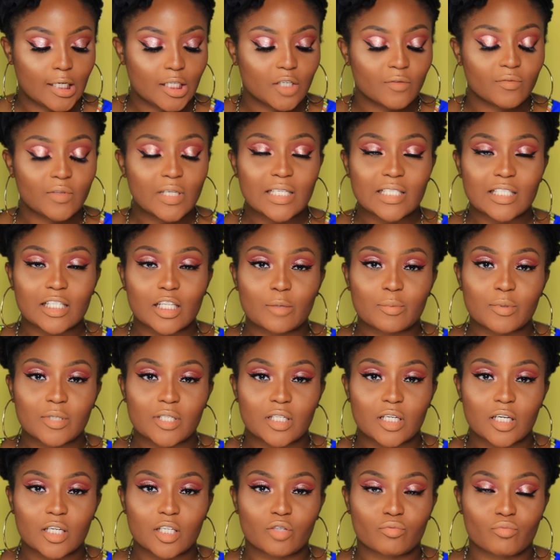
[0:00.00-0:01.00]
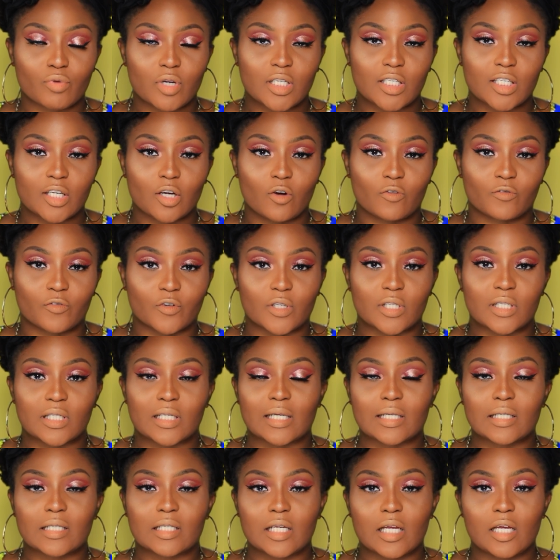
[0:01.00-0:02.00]
Each of these lipsticks retail for
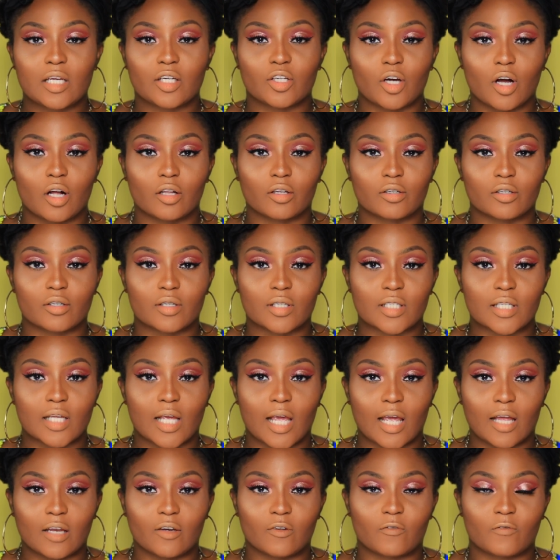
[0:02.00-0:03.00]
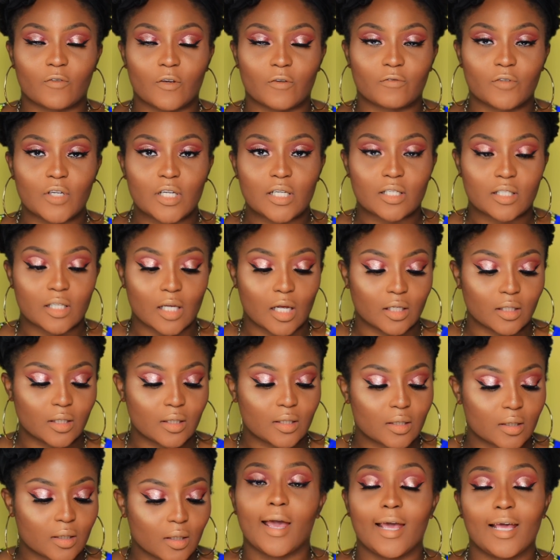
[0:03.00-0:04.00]

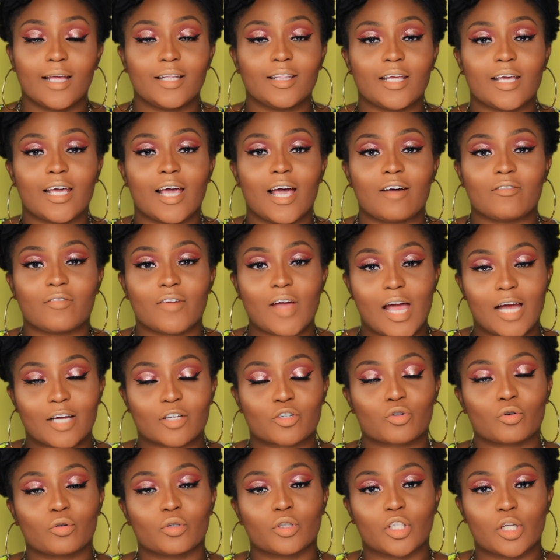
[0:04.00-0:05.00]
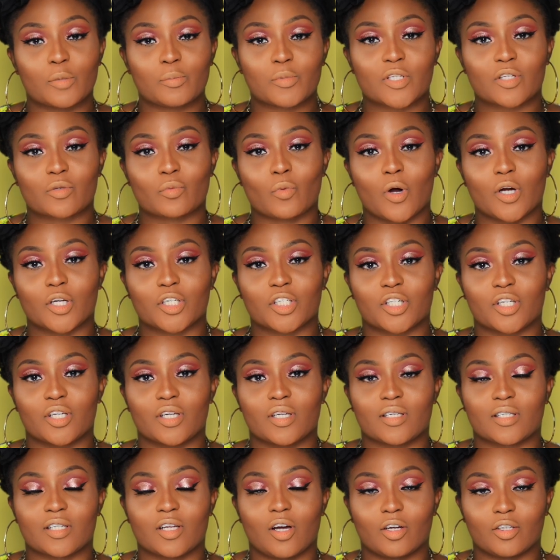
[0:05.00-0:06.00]
$16.50, and they have actual lip
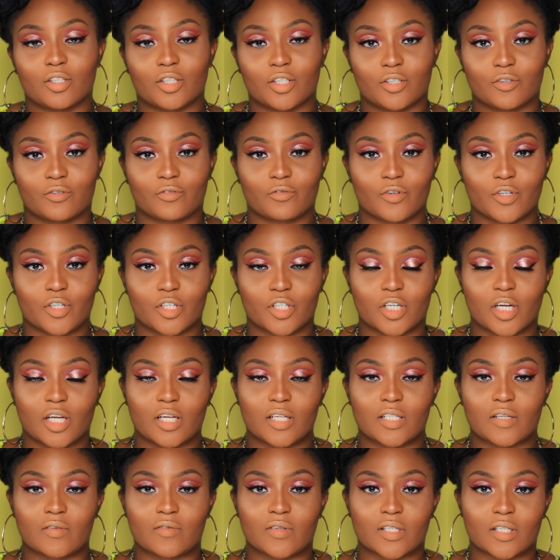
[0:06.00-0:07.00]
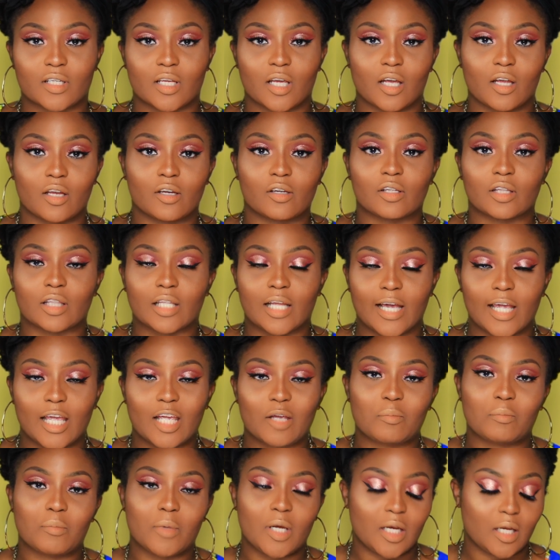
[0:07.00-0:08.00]
swatches on different shades of skin,
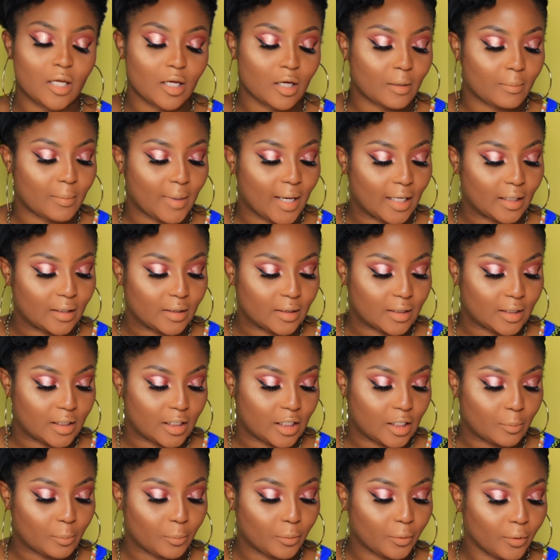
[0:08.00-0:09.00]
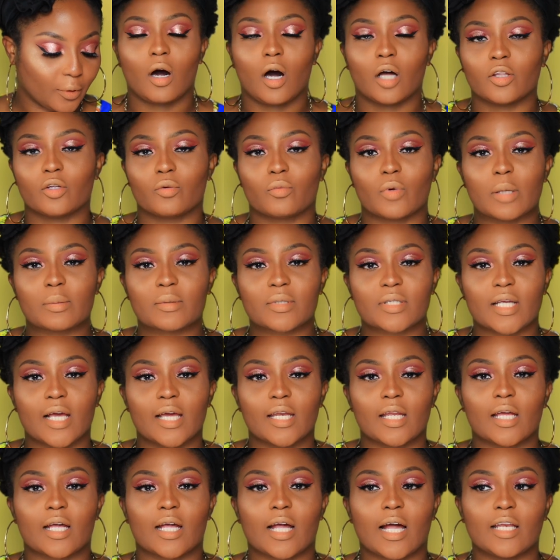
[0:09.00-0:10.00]
light, medium, and deep. On the
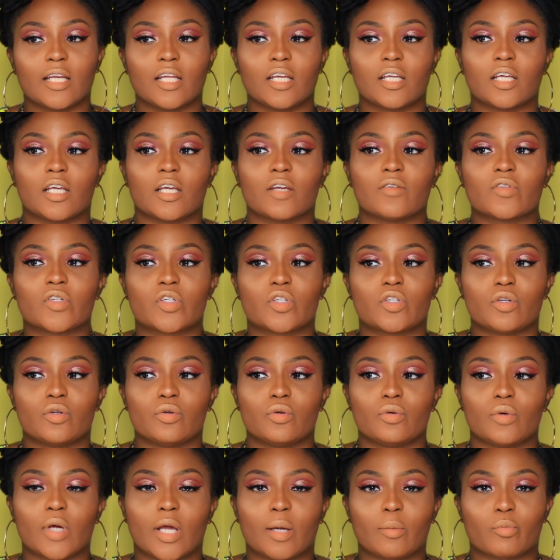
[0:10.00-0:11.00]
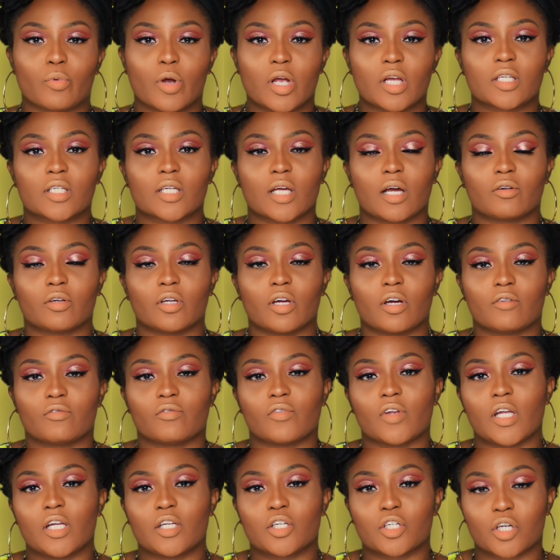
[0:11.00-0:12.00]
website, it kind of gives you a breakdown
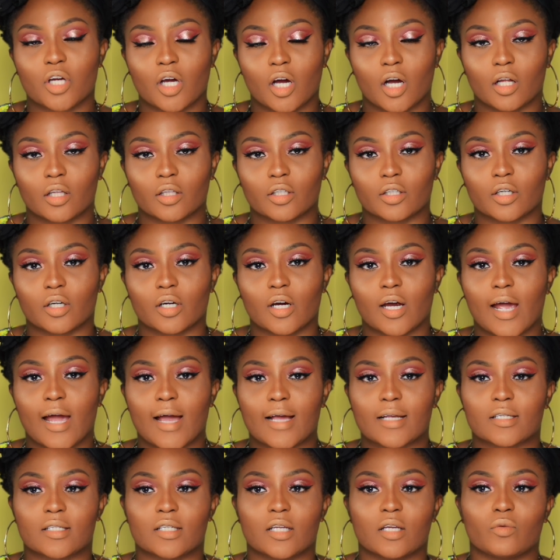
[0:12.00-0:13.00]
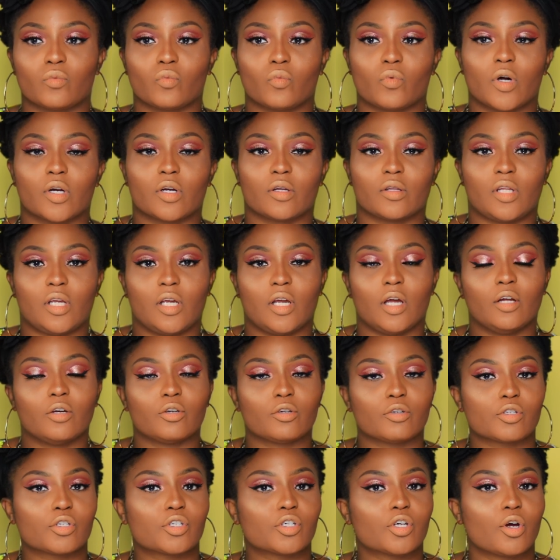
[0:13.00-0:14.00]
of each color, as in what are the
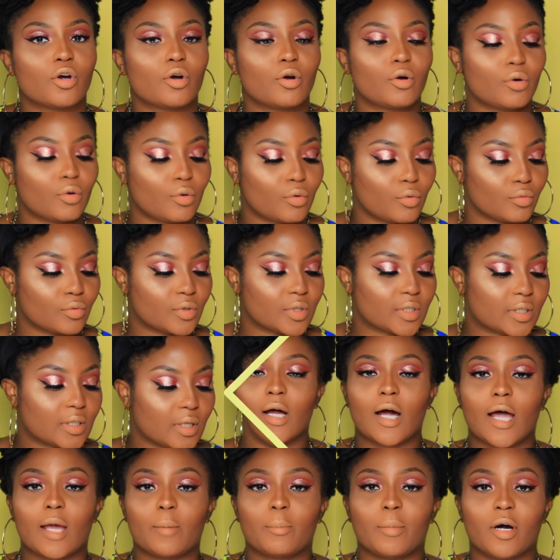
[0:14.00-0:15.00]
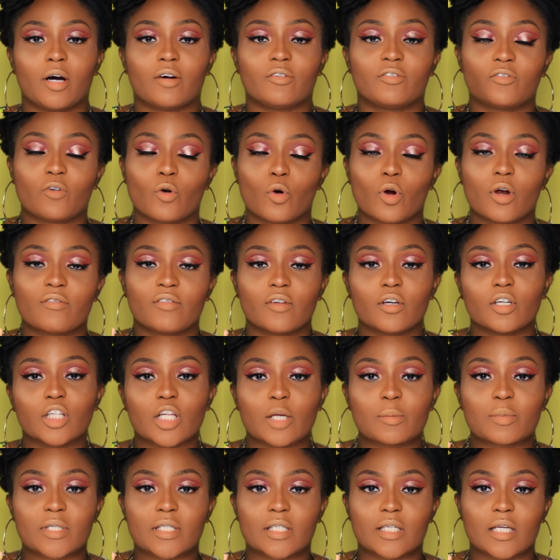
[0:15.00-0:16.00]
undertones. I bought 4 of their
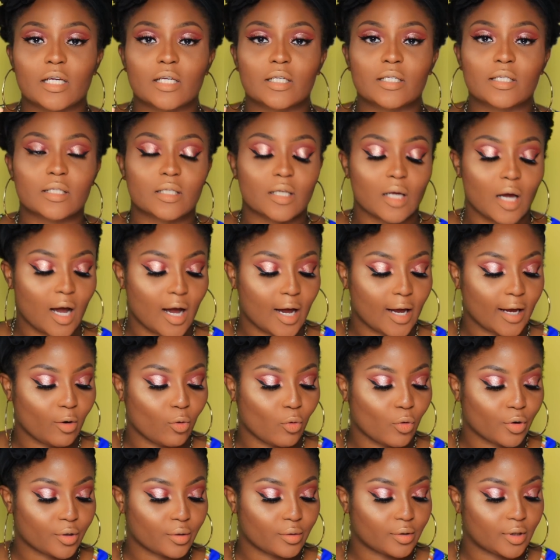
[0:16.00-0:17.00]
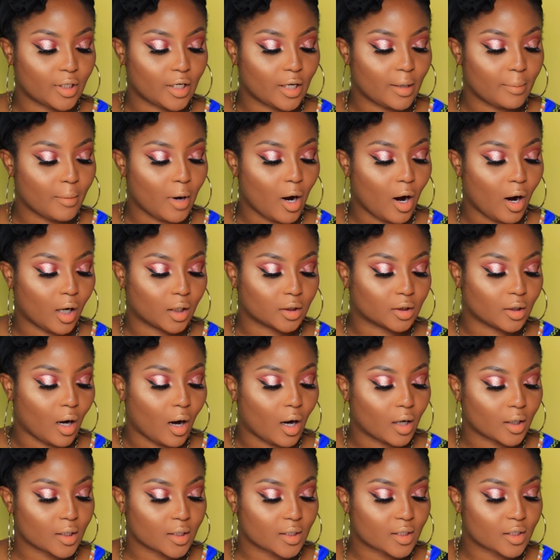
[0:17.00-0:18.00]
lipsticks. I ordered them on
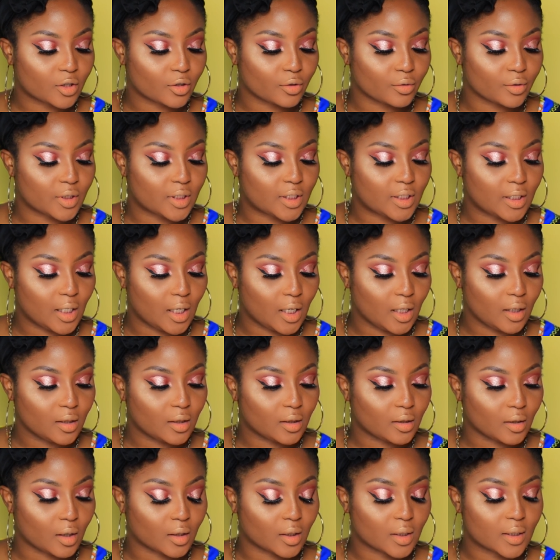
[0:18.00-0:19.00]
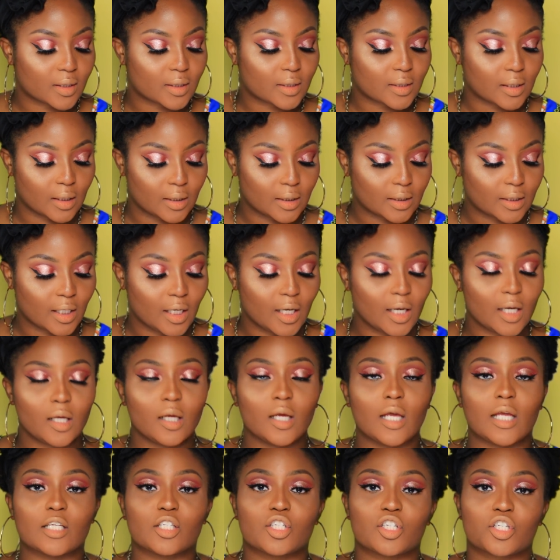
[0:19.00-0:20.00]
August 13th on a
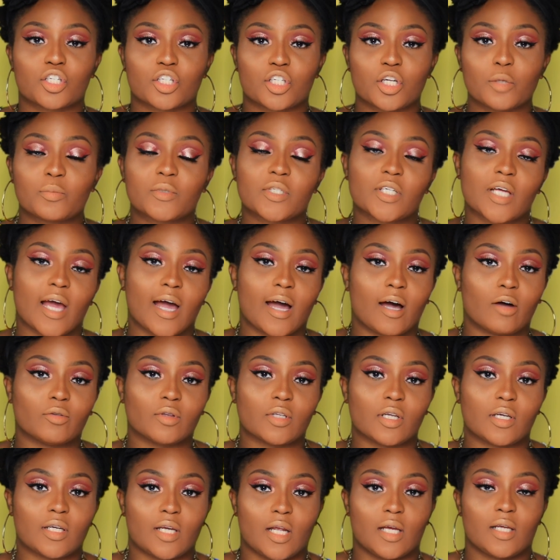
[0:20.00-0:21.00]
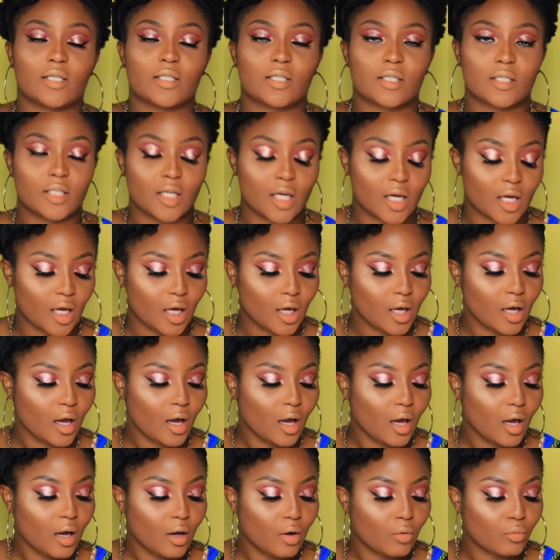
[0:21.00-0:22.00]
Sunday. It shipped out the next day,
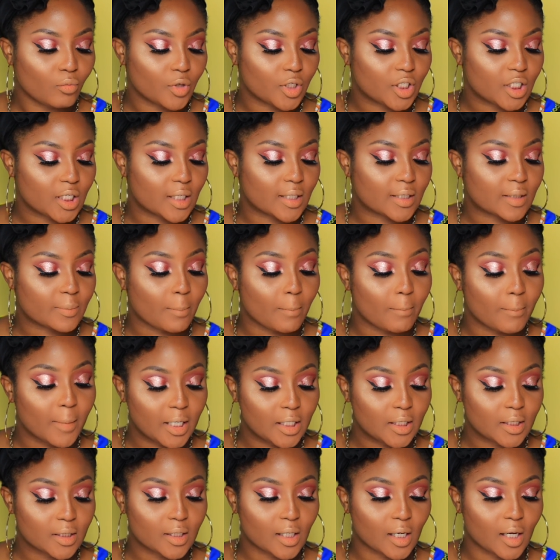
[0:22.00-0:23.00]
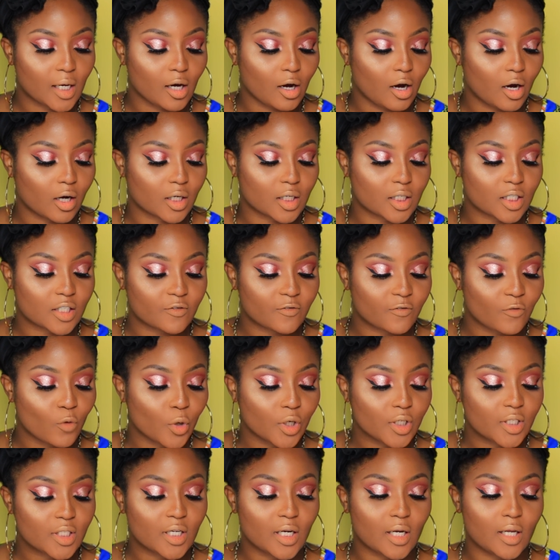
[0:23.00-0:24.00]
which is Monday, August
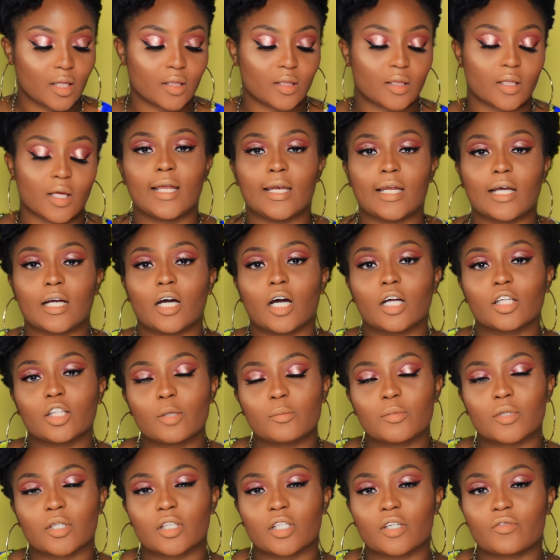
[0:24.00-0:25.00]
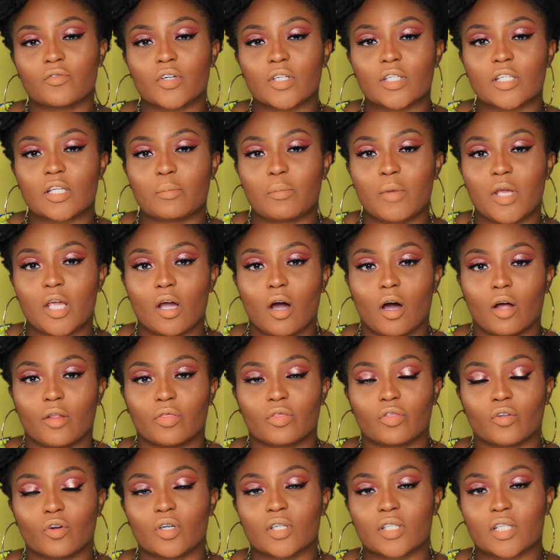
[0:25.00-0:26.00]
14th, and I got them delivered to me
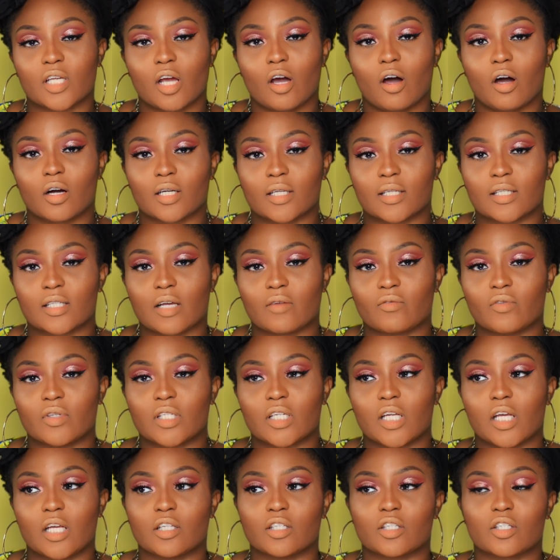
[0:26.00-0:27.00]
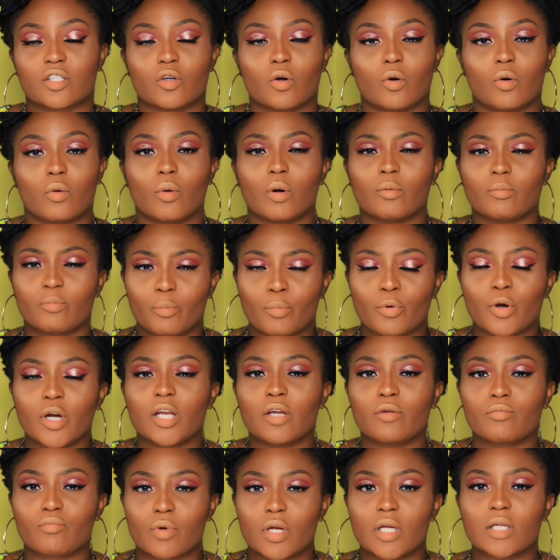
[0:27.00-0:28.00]
on Thursday, August 17th, so
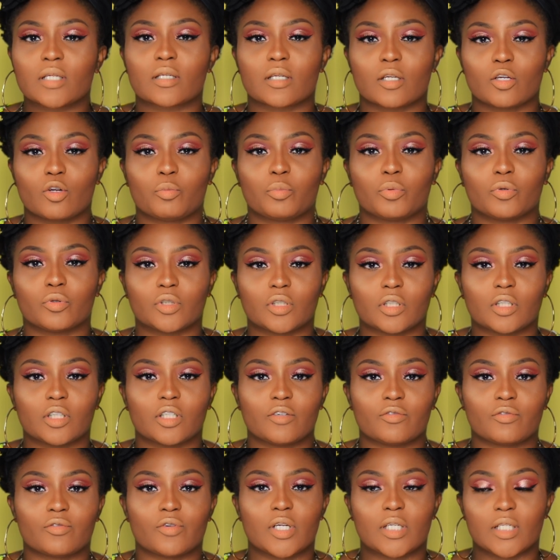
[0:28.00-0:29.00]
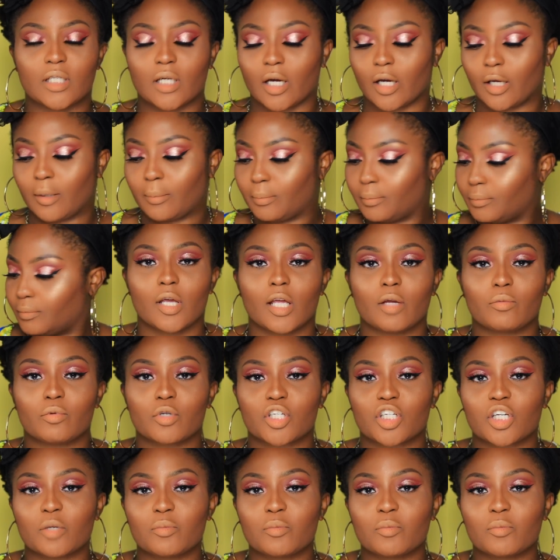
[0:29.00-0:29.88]
pretty reasonable delivery time. It was